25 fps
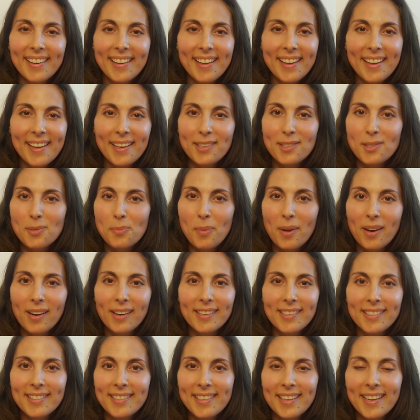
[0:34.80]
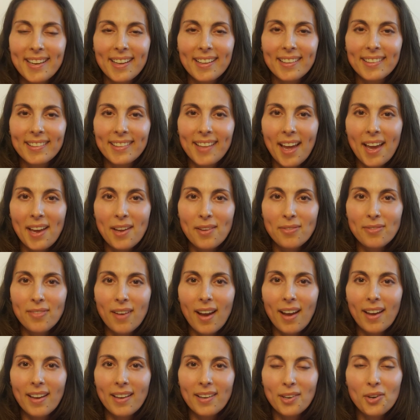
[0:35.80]
experiencing a life
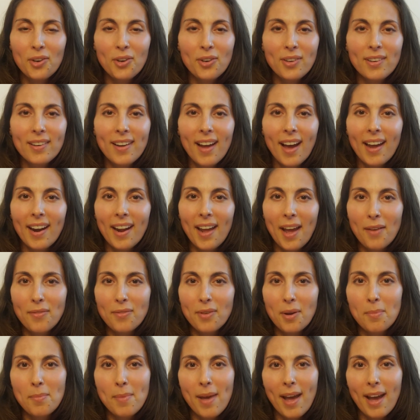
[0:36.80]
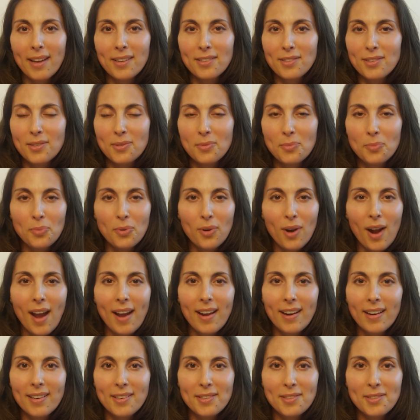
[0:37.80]
I could not have imagined
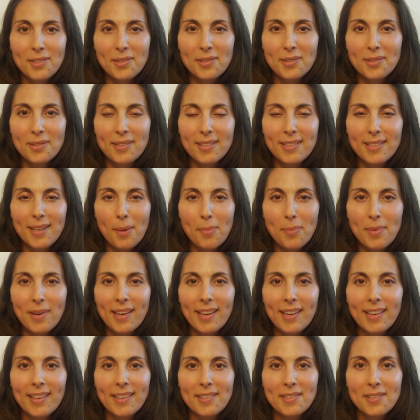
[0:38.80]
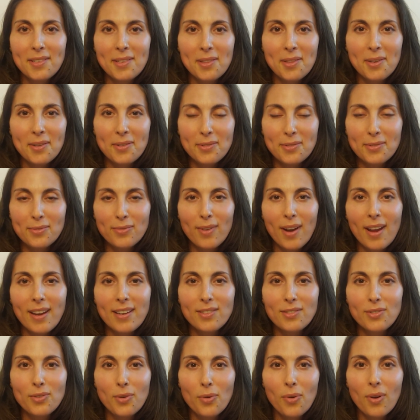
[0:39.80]
prior to stepping into those
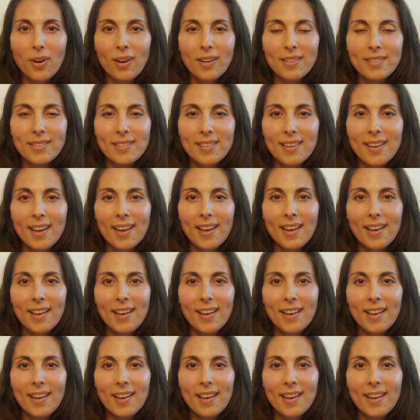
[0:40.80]
red doors.